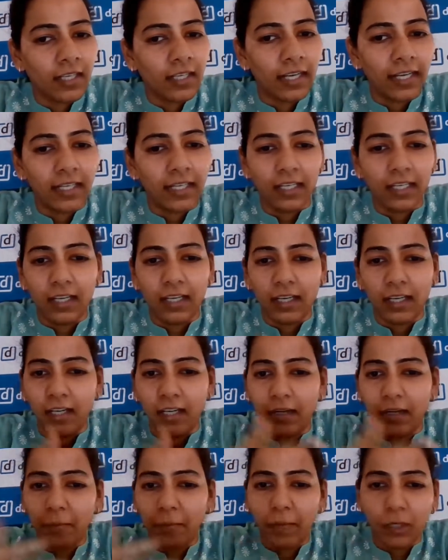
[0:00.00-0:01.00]
Right?
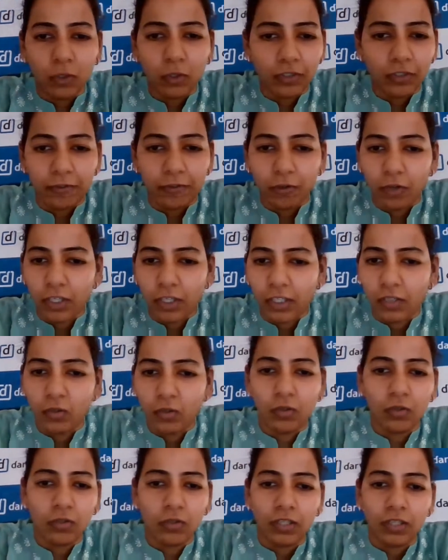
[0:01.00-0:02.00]
Manoj, if you want to
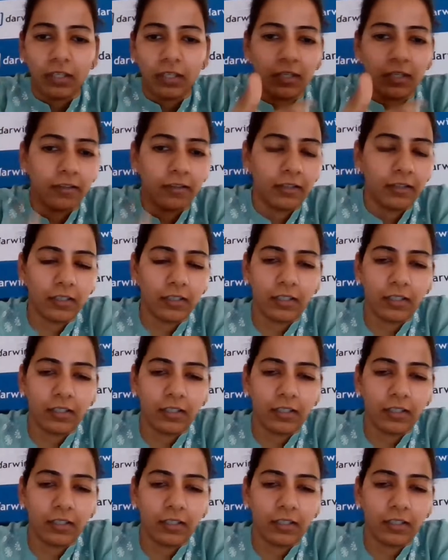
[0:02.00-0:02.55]
go